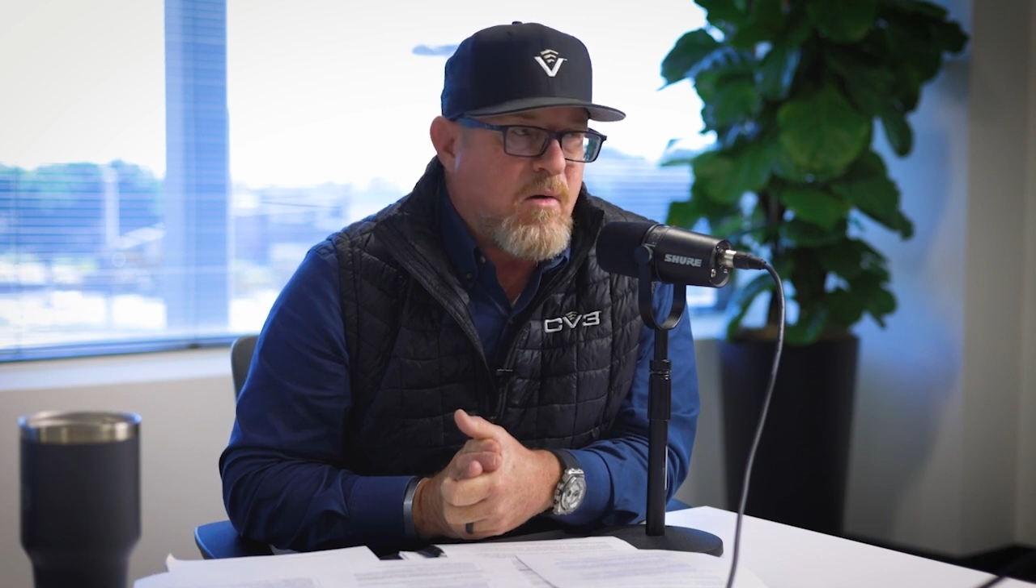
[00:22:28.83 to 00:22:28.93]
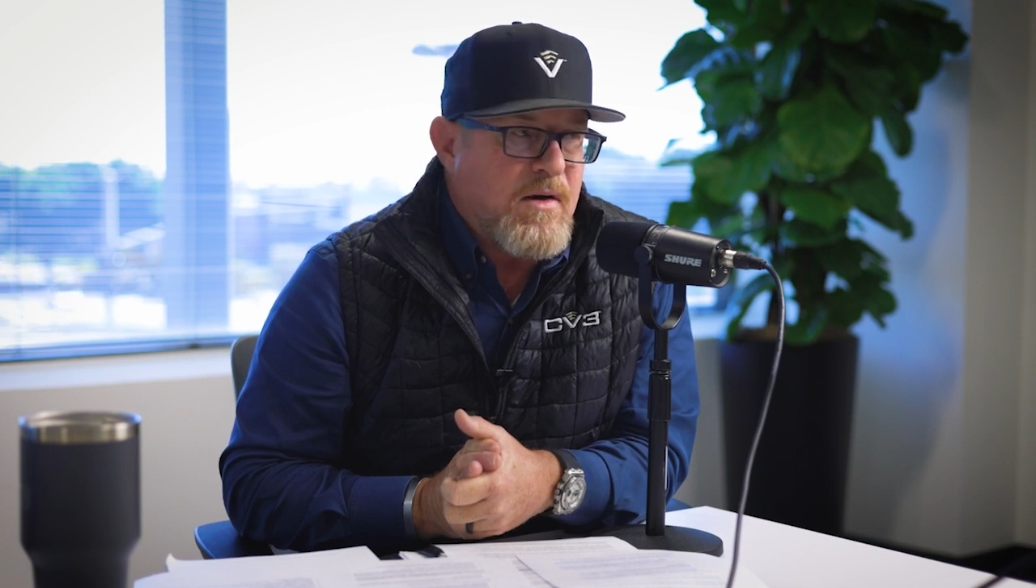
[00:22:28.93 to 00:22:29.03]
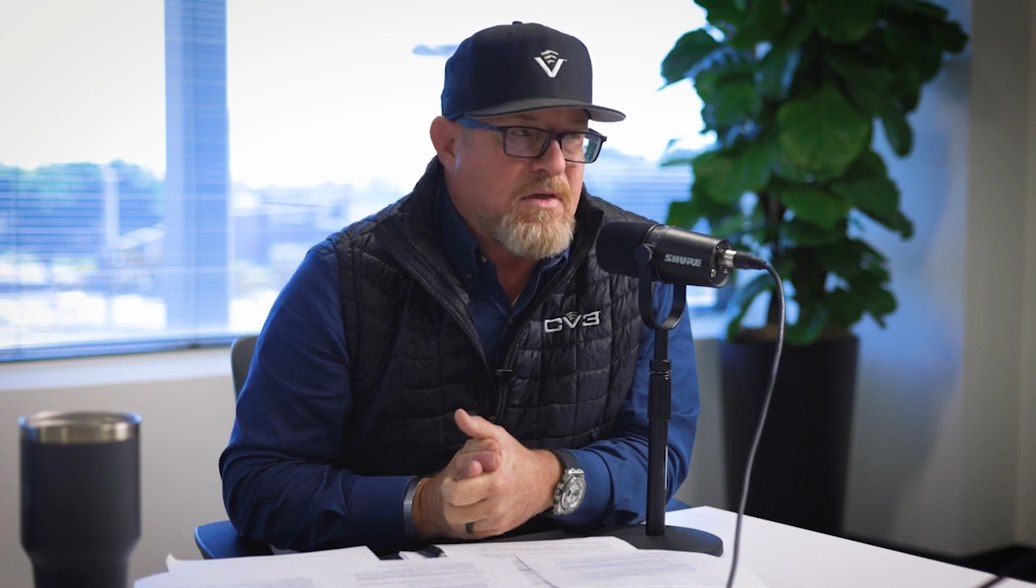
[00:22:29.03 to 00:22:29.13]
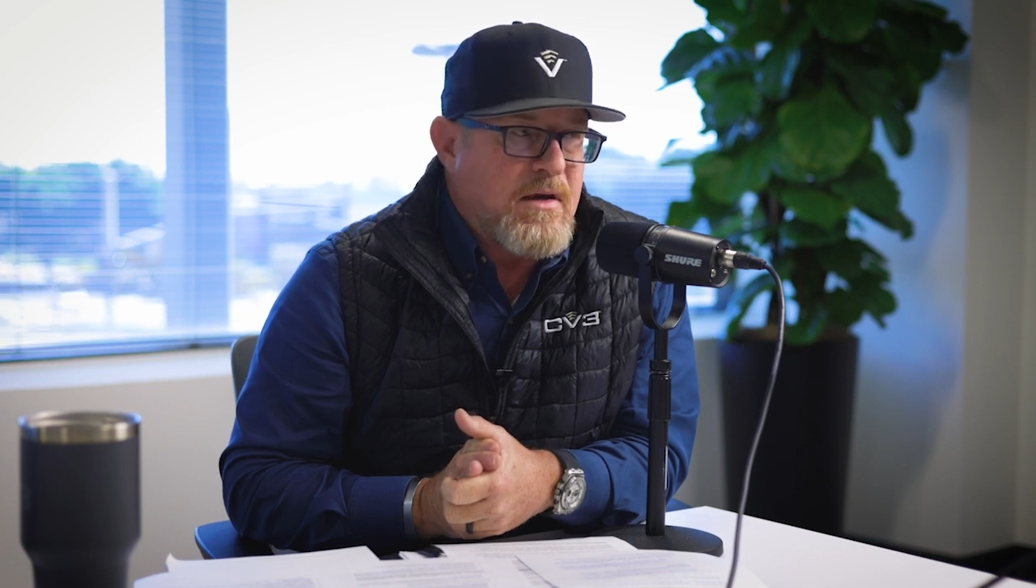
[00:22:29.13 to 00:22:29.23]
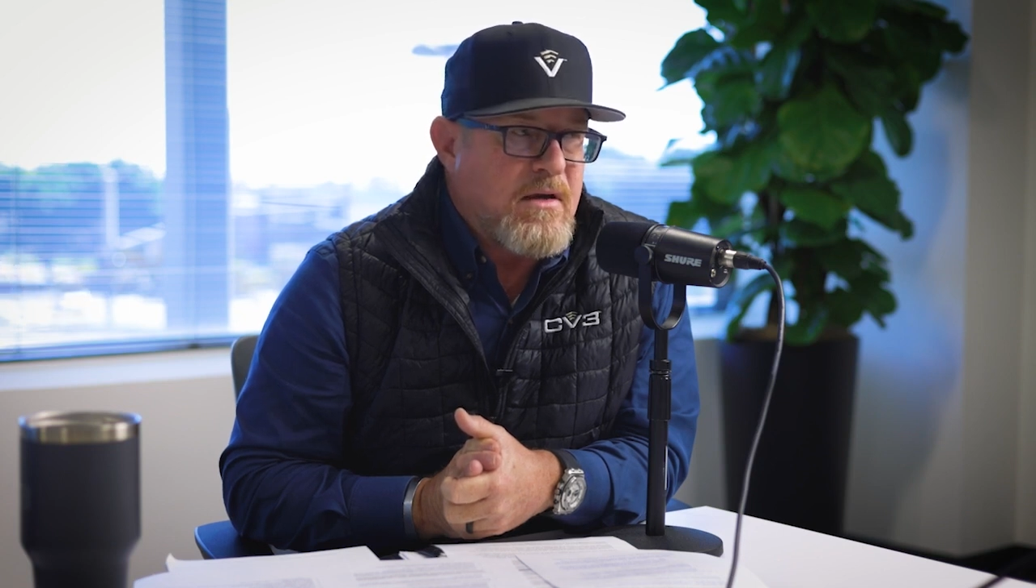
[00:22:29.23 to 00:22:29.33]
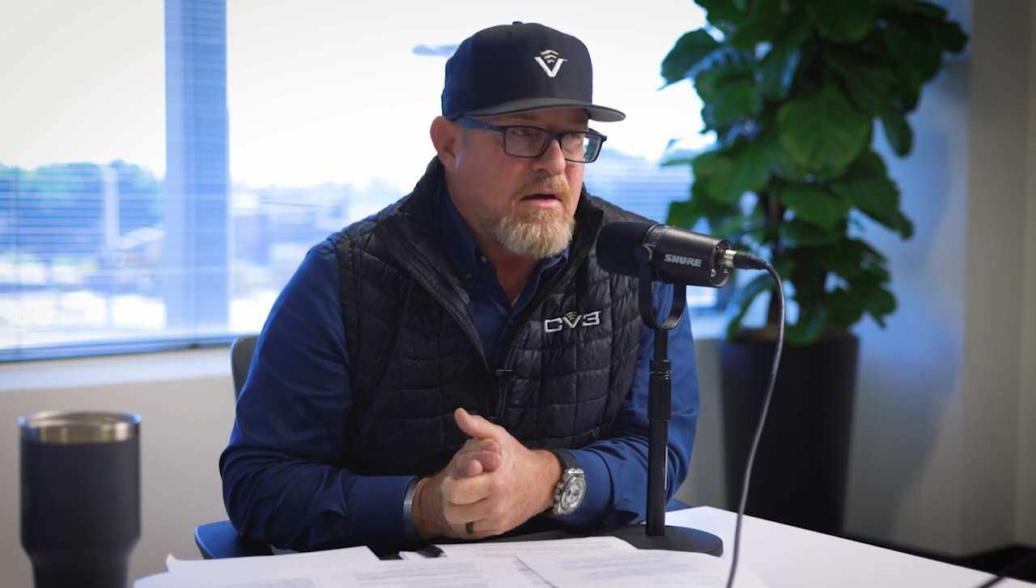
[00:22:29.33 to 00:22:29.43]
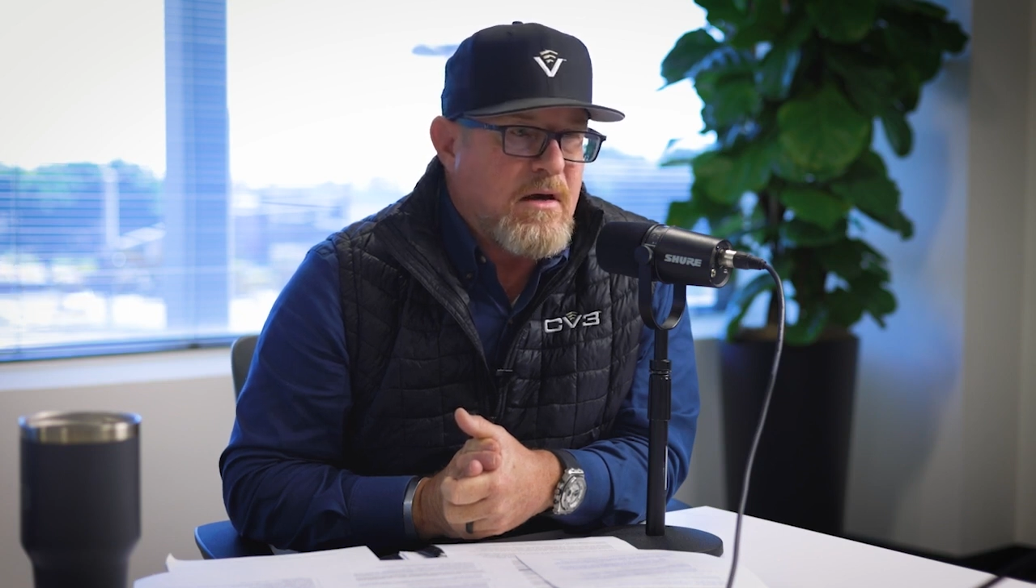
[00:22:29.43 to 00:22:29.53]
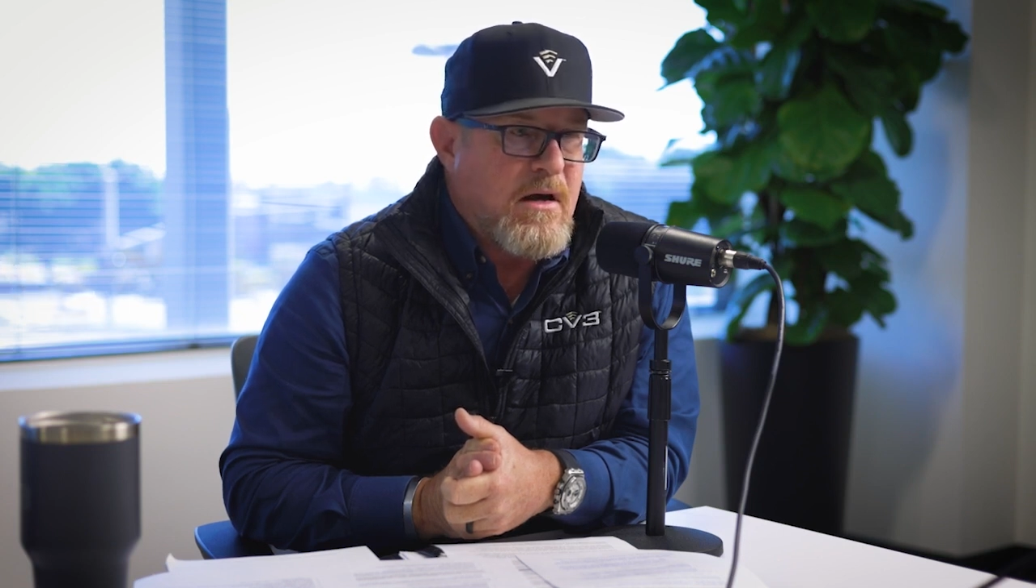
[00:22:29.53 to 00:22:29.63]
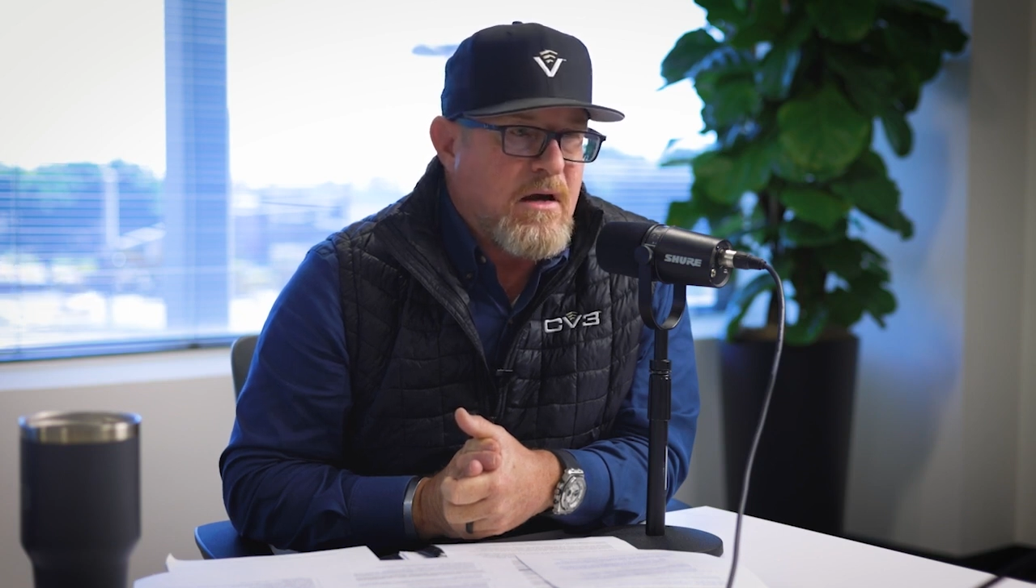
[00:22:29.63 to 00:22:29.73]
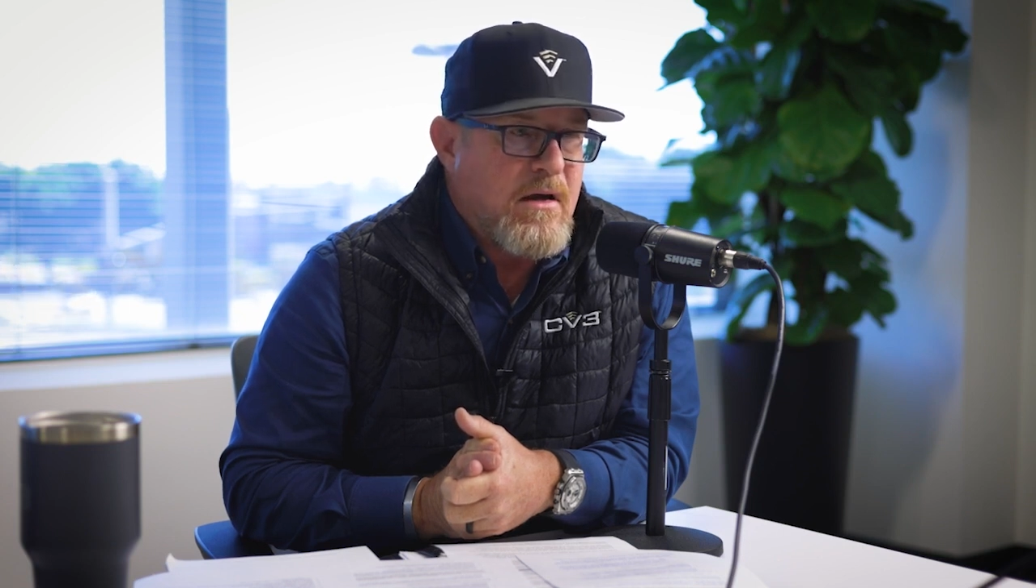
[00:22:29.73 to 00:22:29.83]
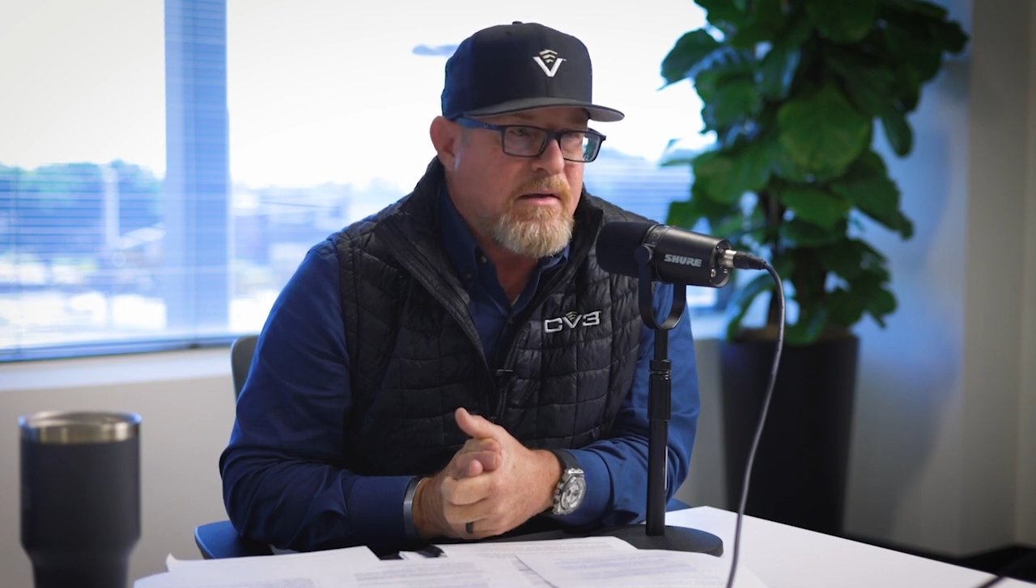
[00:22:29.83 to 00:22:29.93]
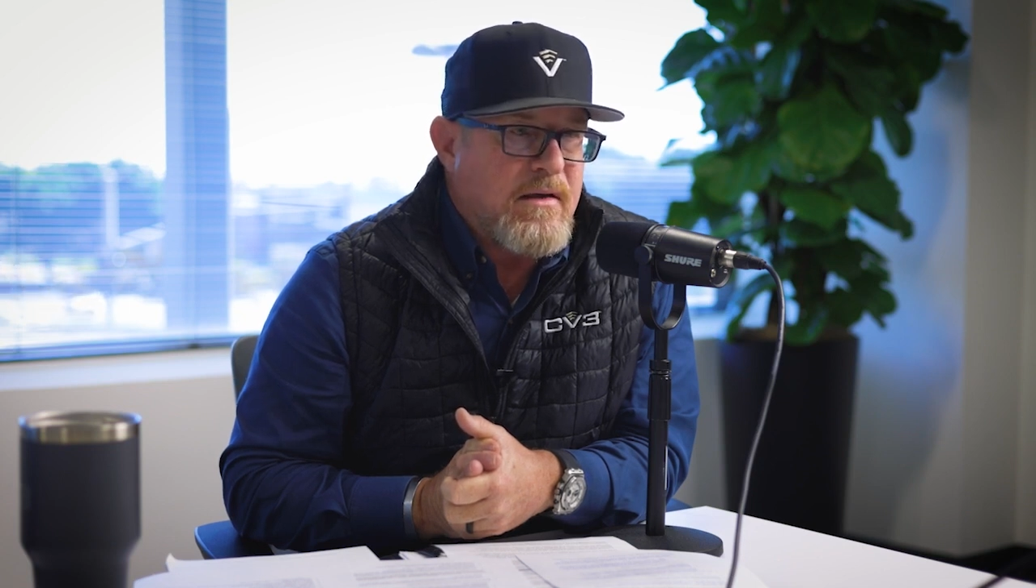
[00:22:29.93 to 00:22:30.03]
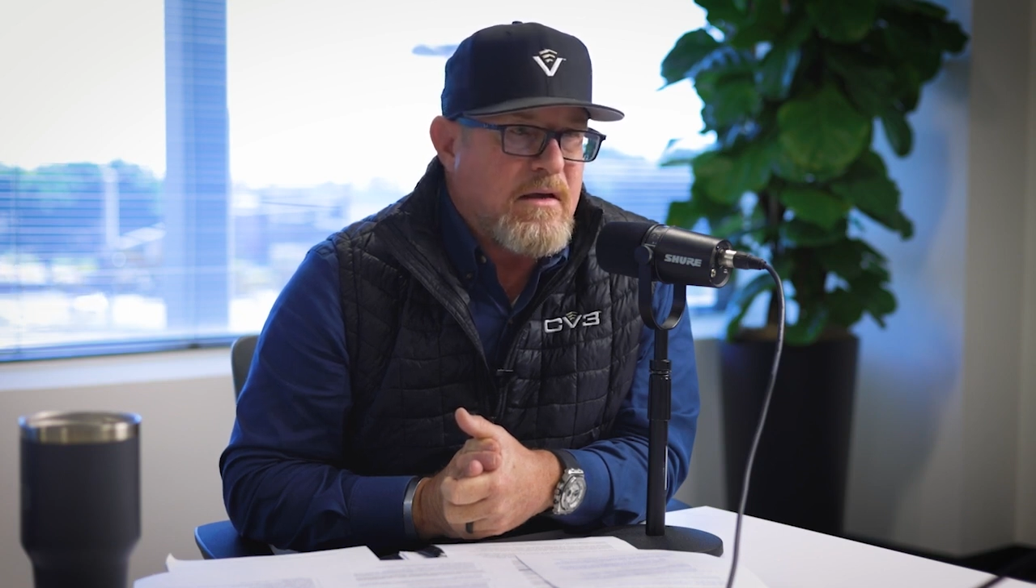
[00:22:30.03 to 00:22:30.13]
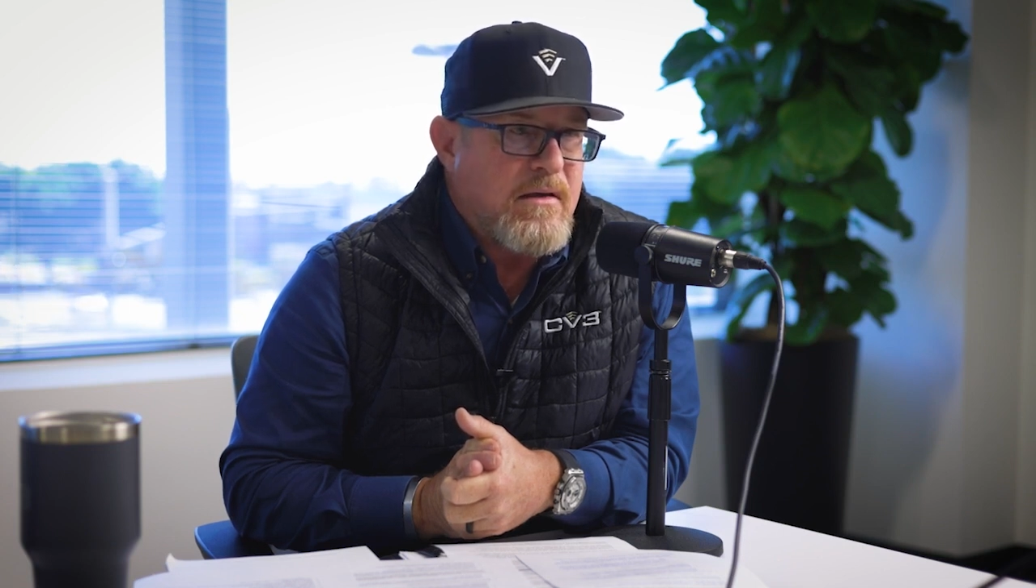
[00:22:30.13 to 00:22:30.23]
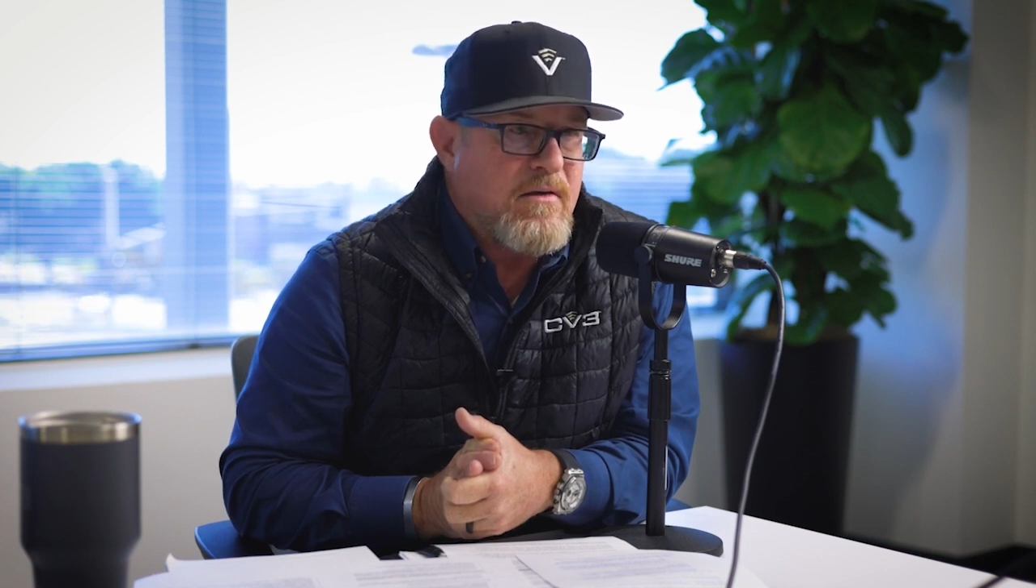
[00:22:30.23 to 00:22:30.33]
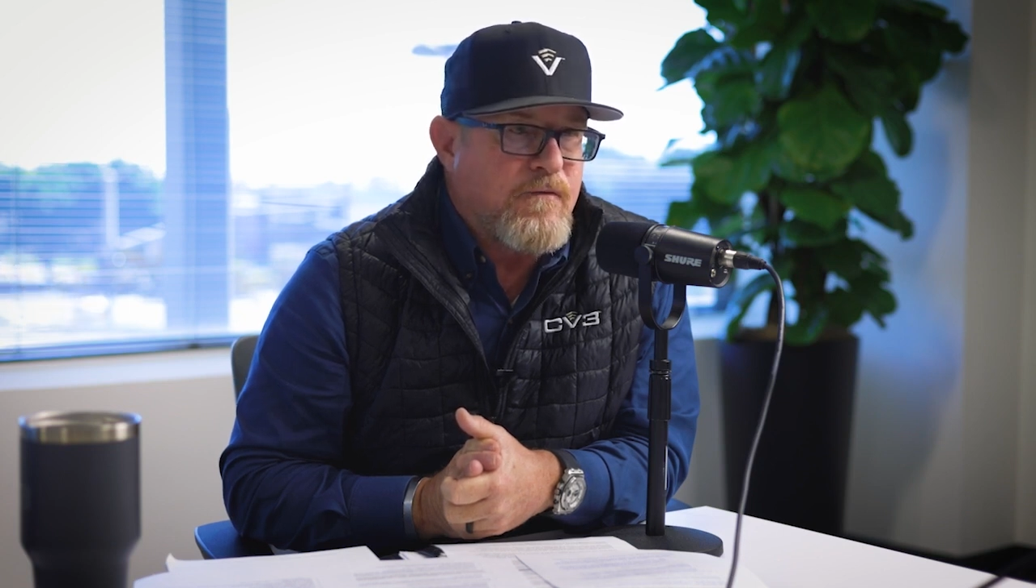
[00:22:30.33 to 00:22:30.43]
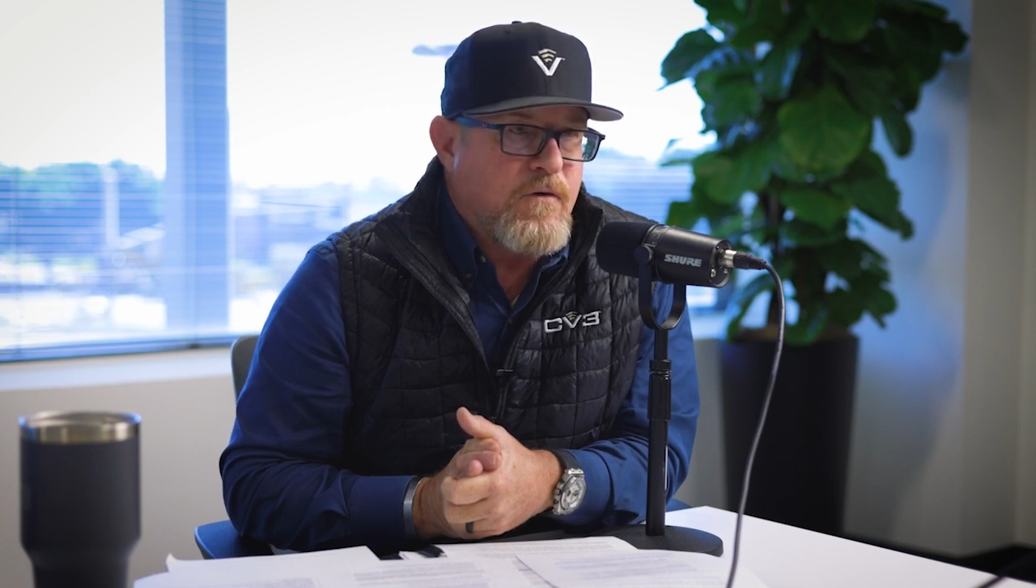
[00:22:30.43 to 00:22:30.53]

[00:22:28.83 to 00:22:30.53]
I think the